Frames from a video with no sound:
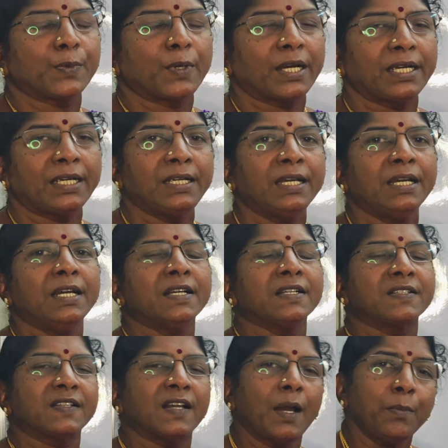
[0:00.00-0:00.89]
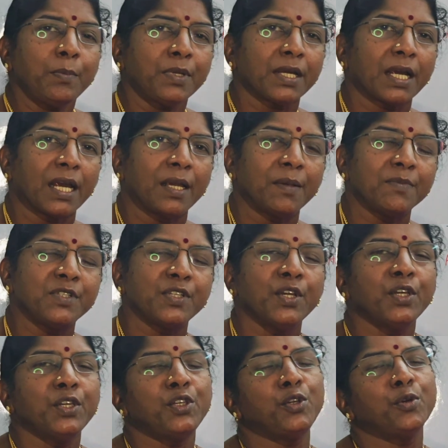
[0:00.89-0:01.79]
Why?
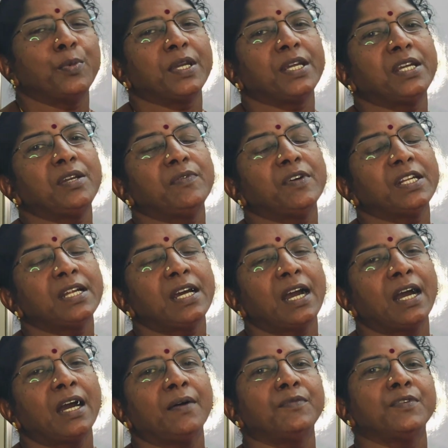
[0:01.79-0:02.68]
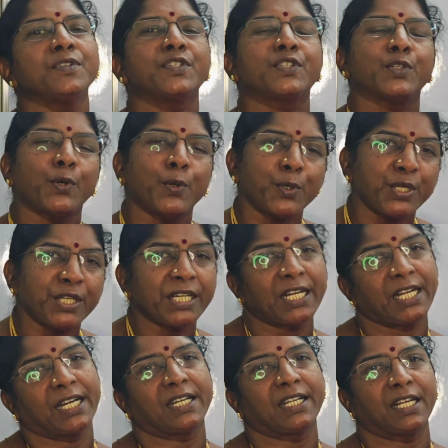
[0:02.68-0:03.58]
Sometimes you may even have
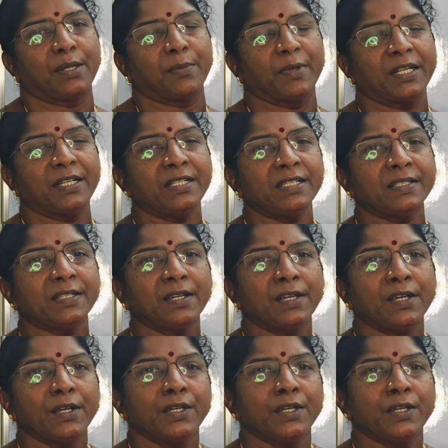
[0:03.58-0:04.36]
social agreements.